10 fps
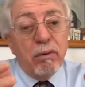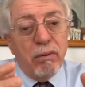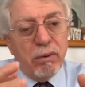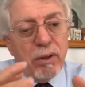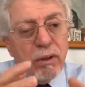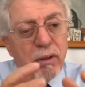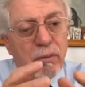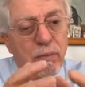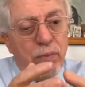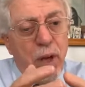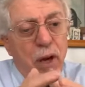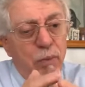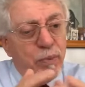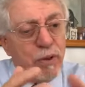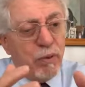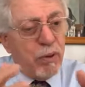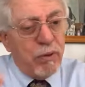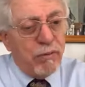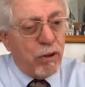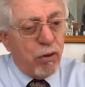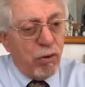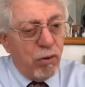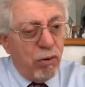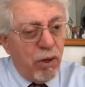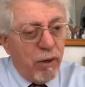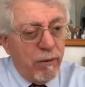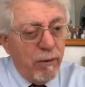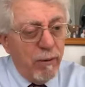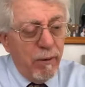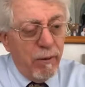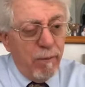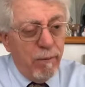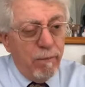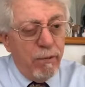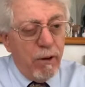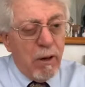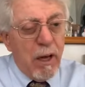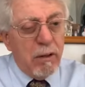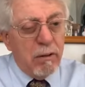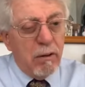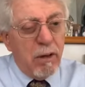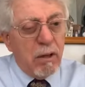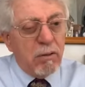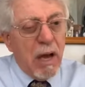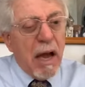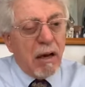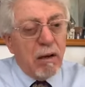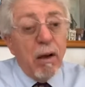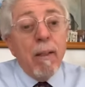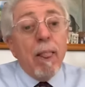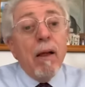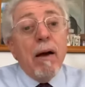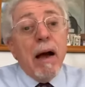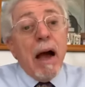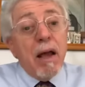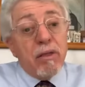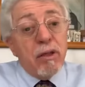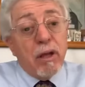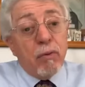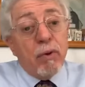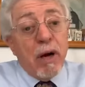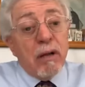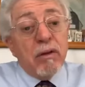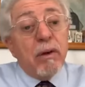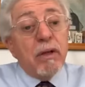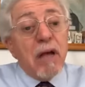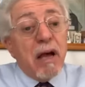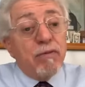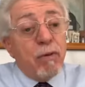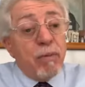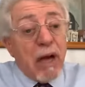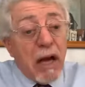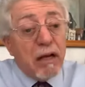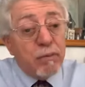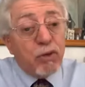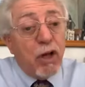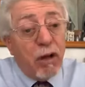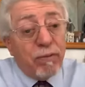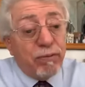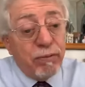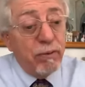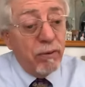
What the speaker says: Look at our period of the corona. We're under attack. I think we're under attack from God himself,